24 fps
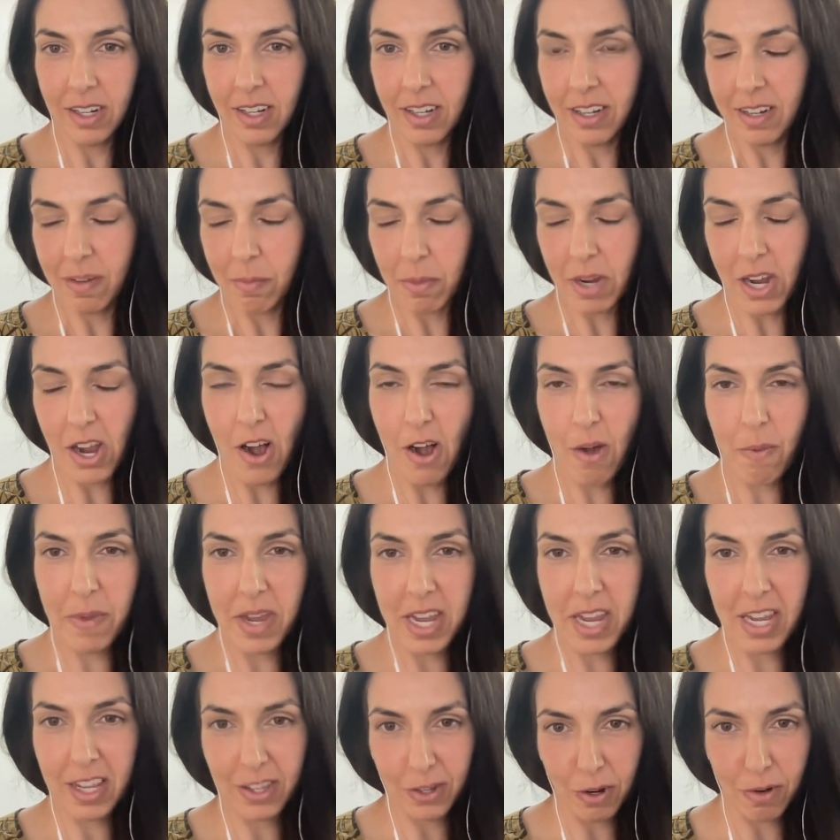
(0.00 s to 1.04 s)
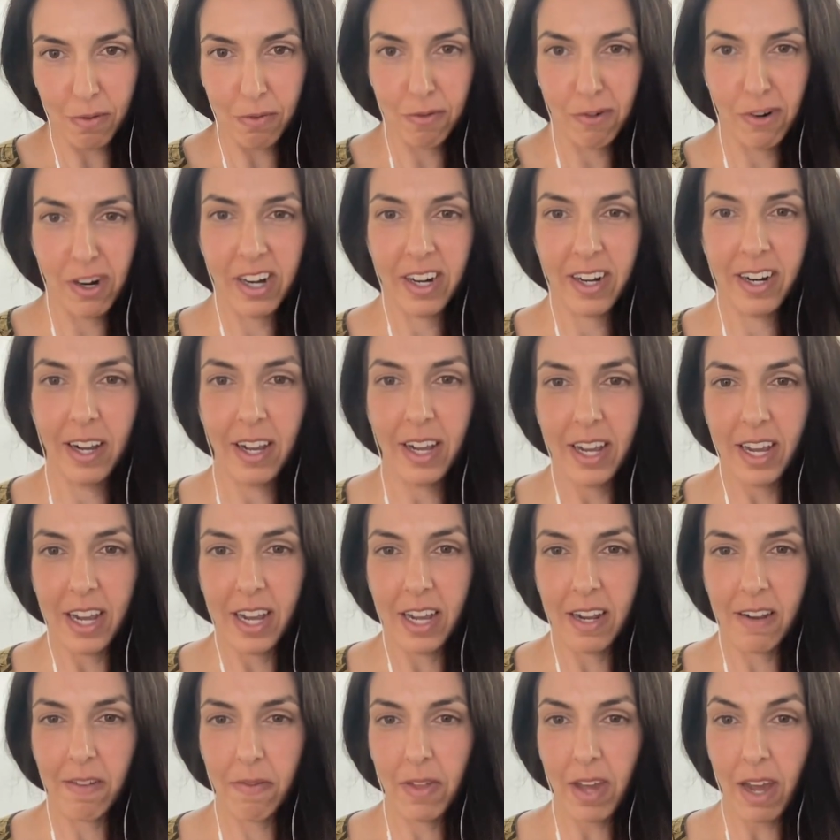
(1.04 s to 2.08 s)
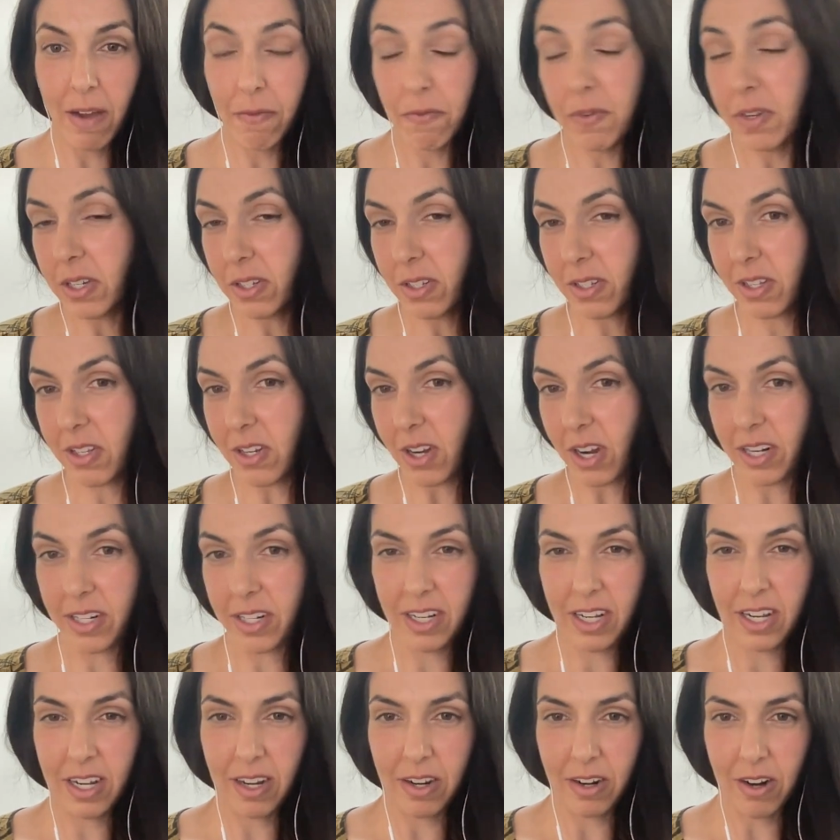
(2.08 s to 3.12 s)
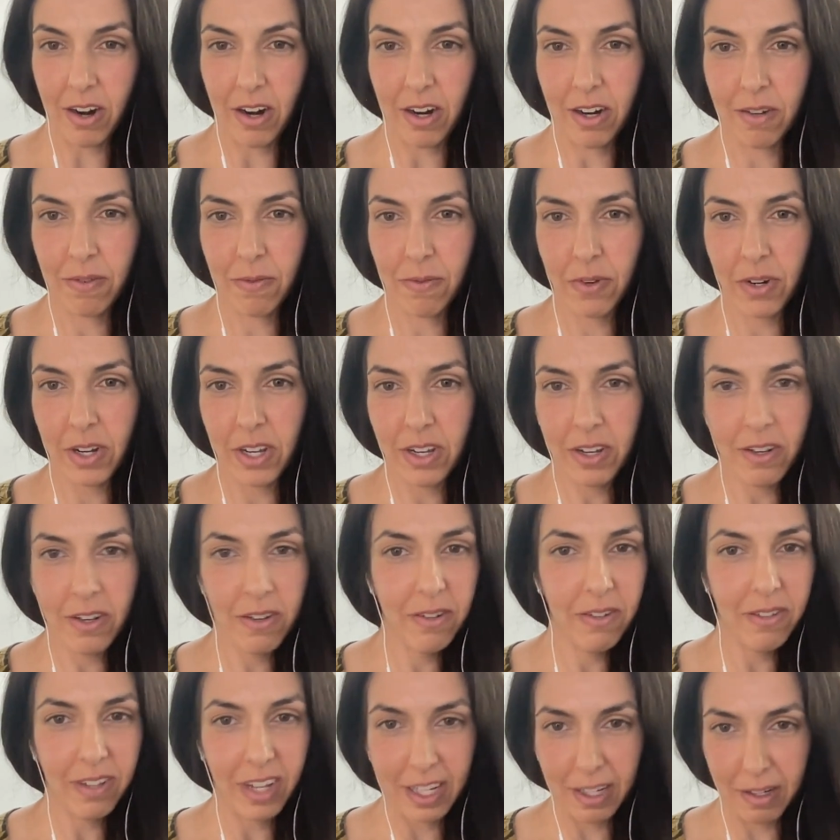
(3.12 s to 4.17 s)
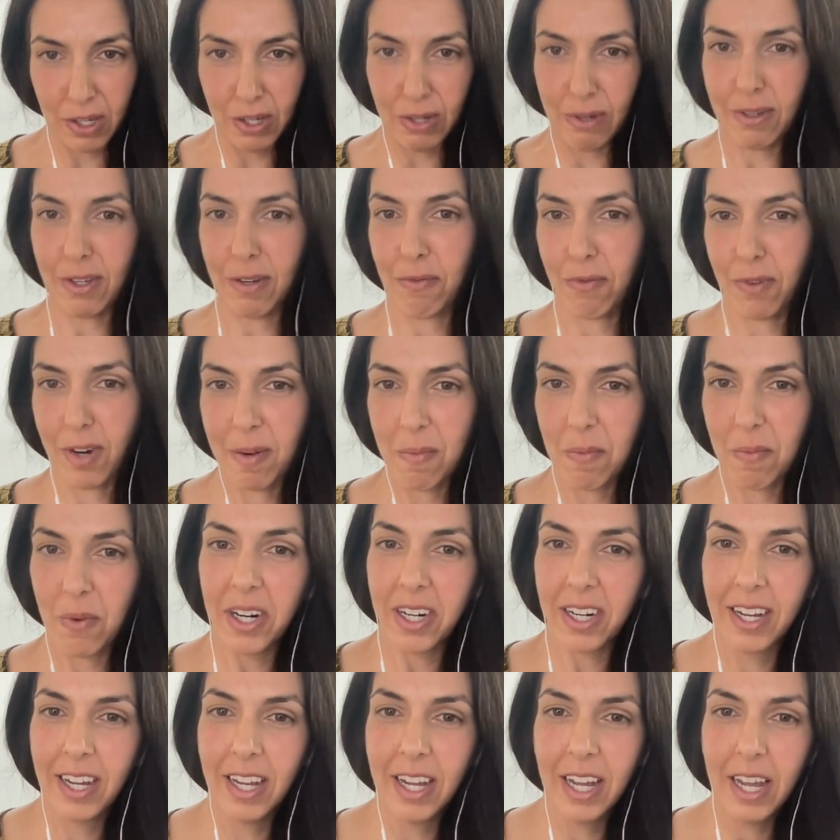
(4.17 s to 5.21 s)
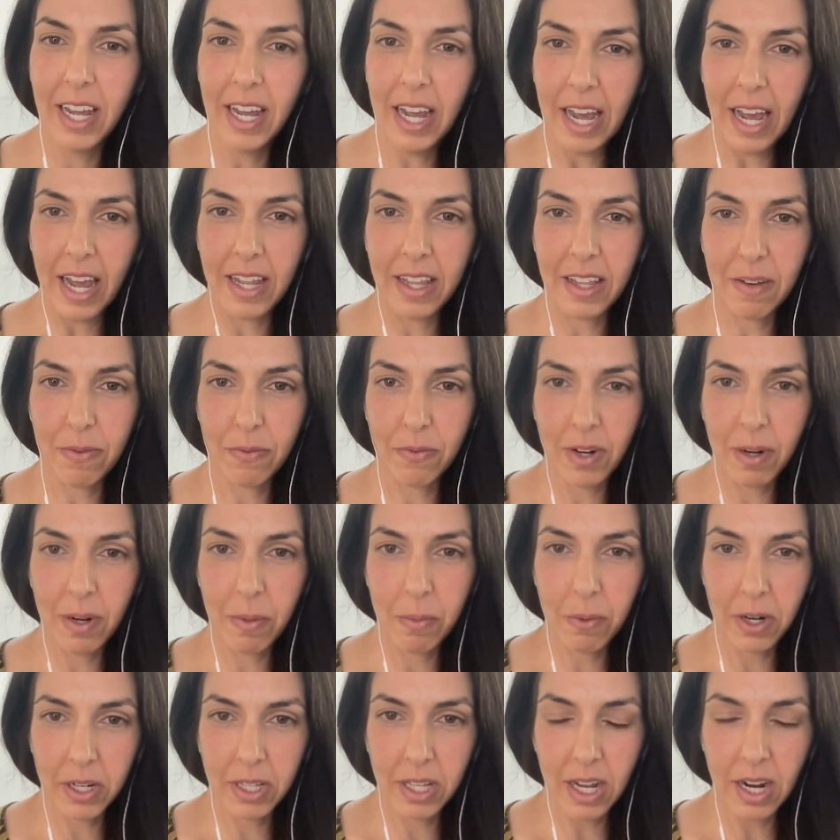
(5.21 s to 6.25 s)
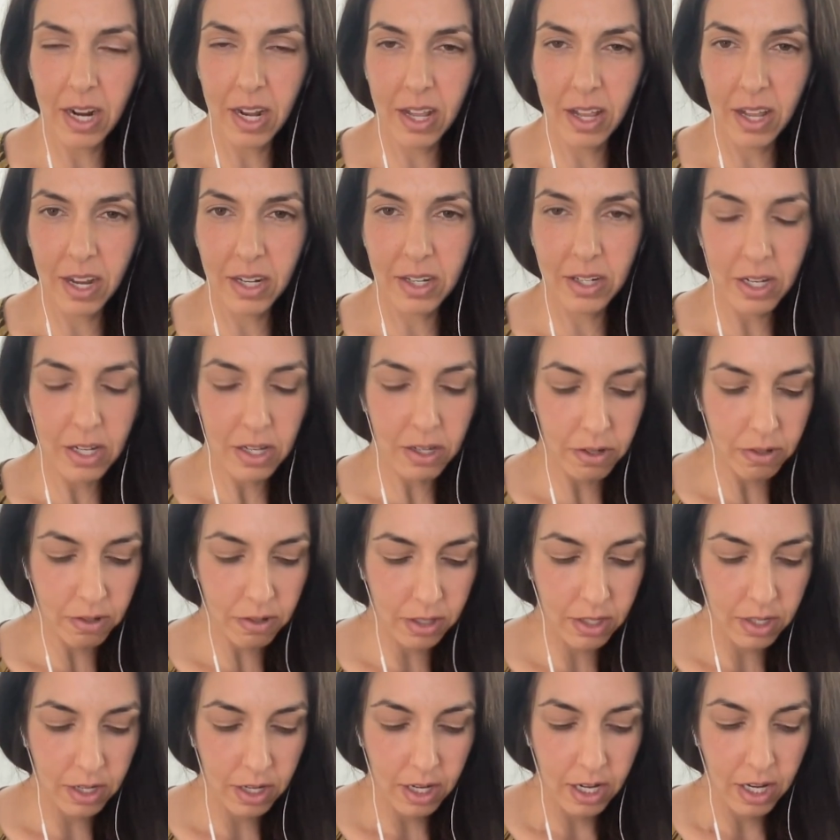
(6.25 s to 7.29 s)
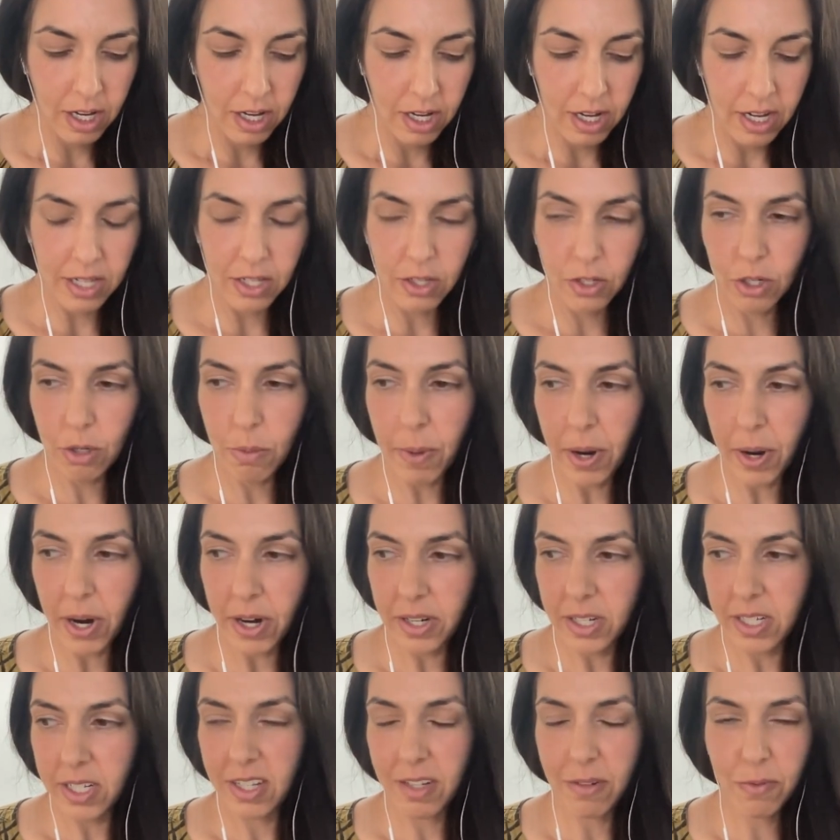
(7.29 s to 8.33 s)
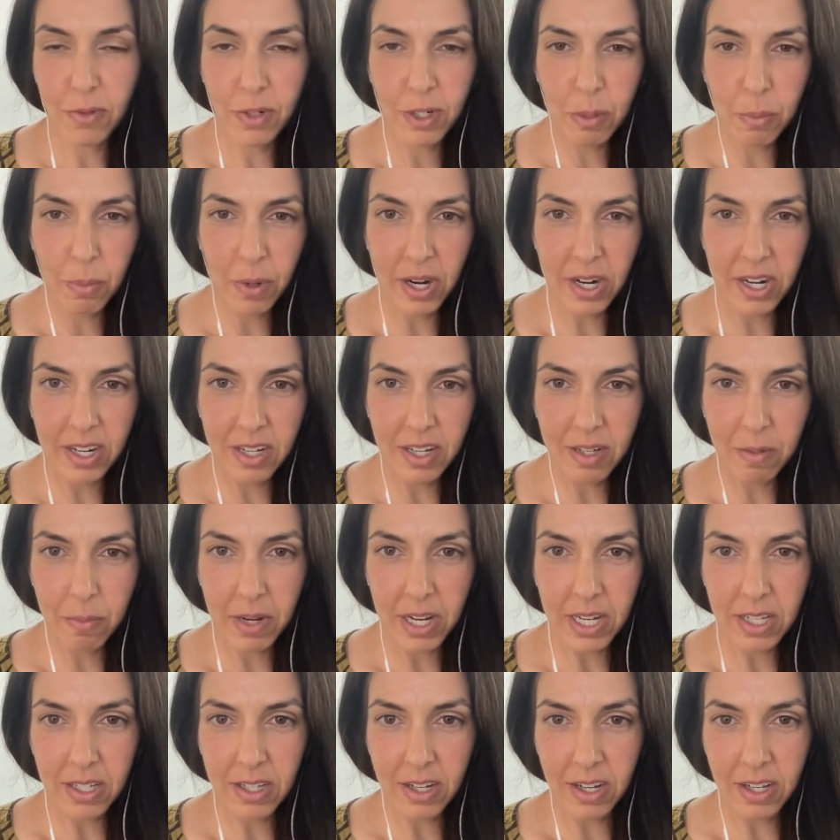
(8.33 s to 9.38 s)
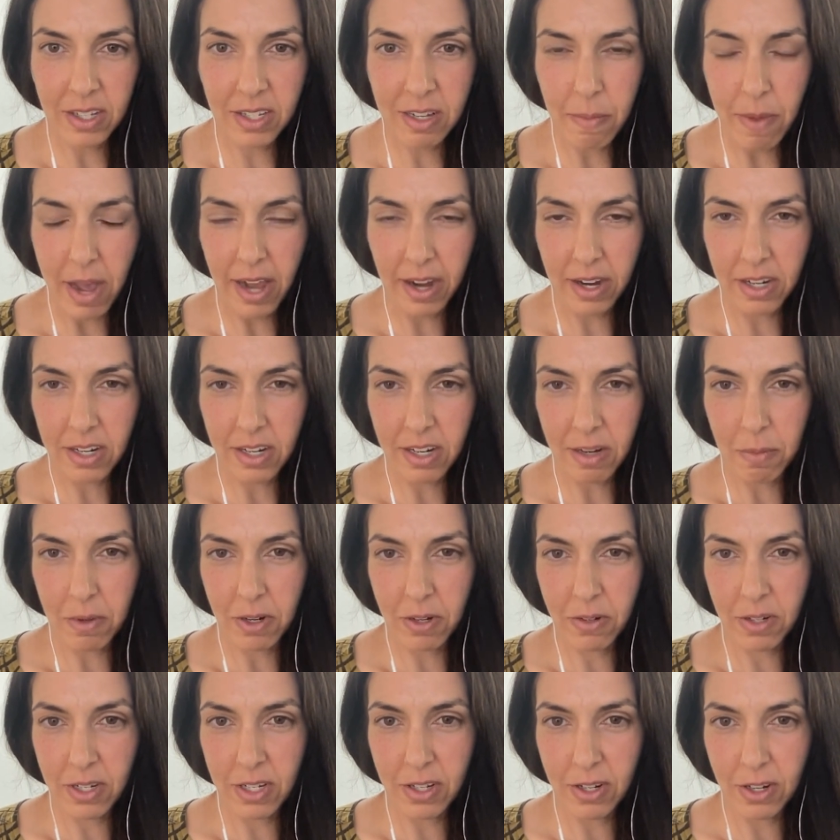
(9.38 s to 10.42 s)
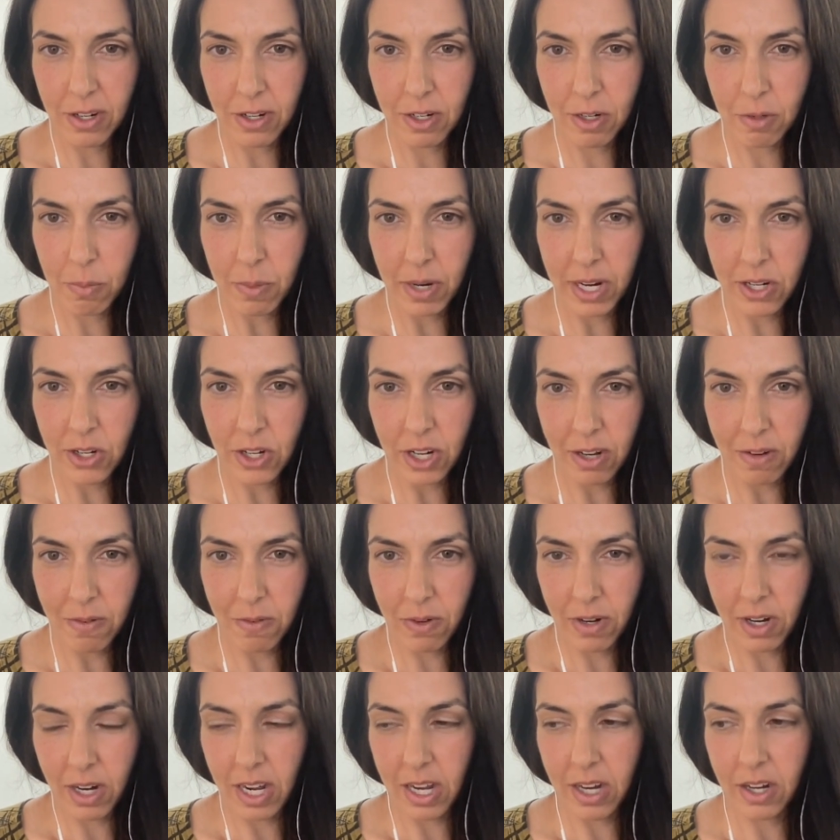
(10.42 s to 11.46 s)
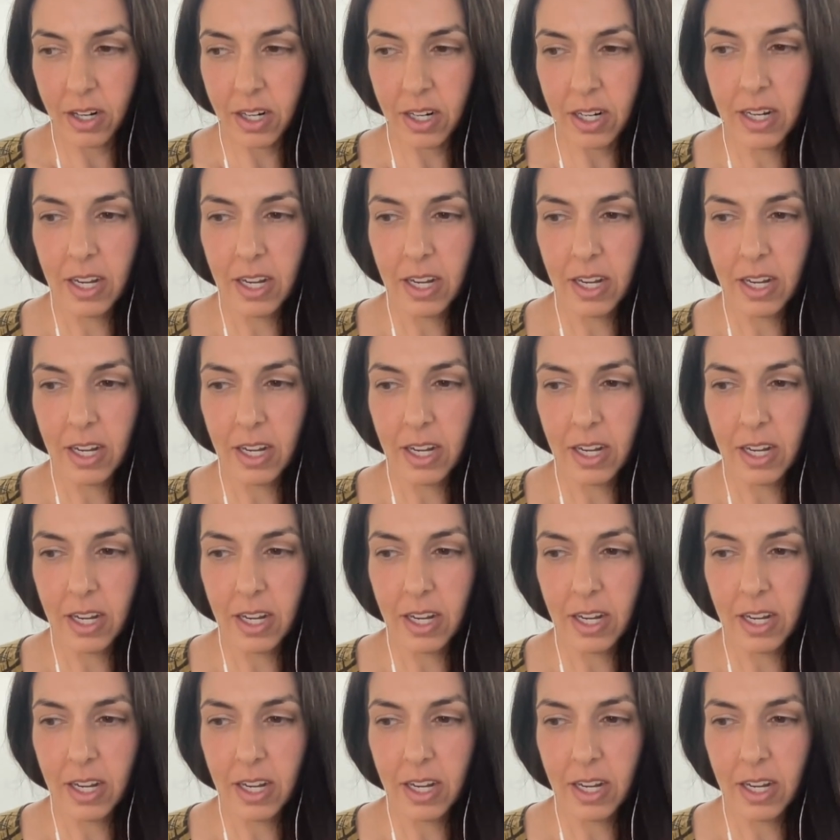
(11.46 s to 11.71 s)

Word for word: by all means go for it. And if that feels daunting and hard for you, like use a framework. And the framework that I like to use has two parts. The first part is based on some academic research by Jennifer Aaker,